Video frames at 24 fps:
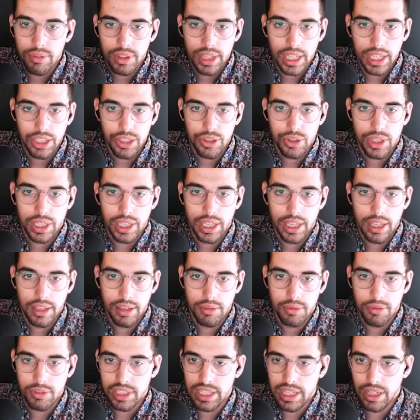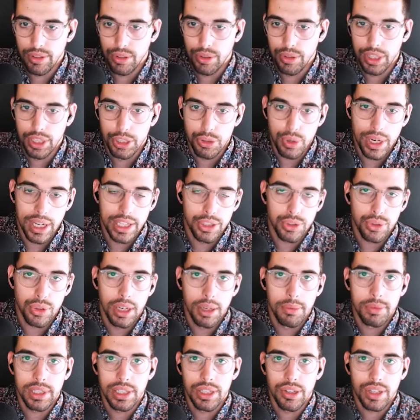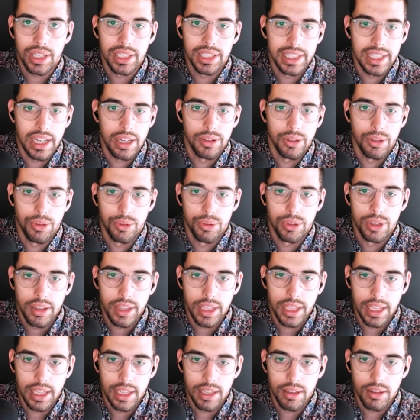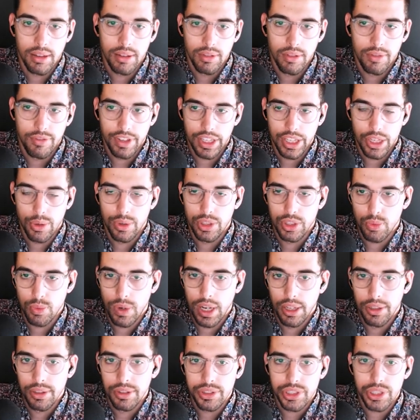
that you can download the transcript and you can download the video as well.